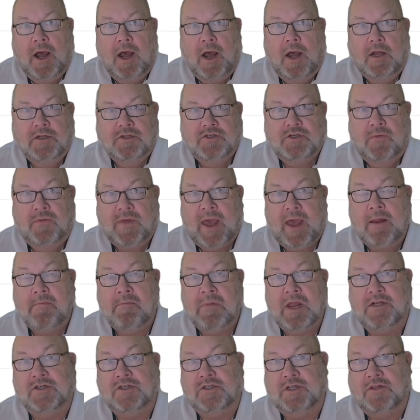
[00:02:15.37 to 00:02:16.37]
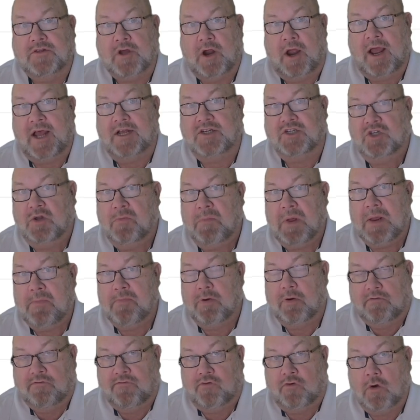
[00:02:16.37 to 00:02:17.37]
So that means that there has to be
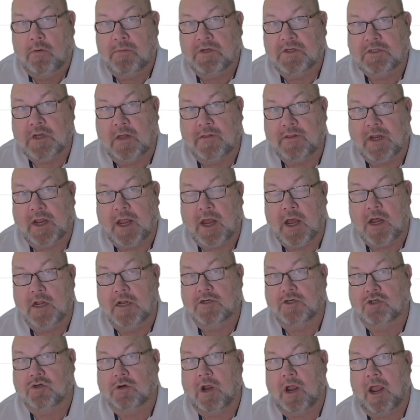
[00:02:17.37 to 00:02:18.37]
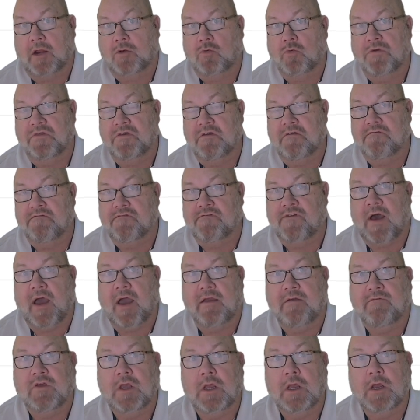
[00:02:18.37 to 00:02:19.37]
performance on the contract within
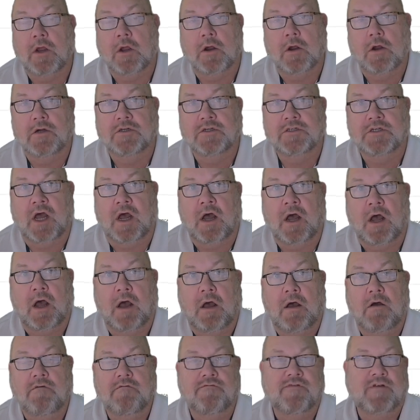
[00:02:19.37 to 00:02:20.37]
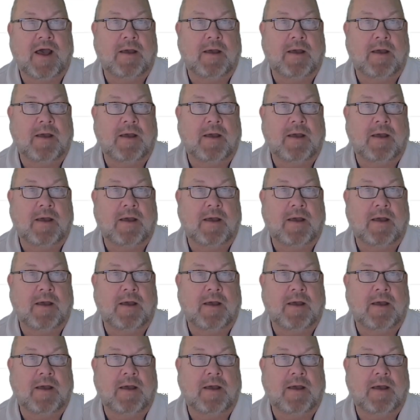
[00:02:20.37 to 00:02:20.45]
5 years of,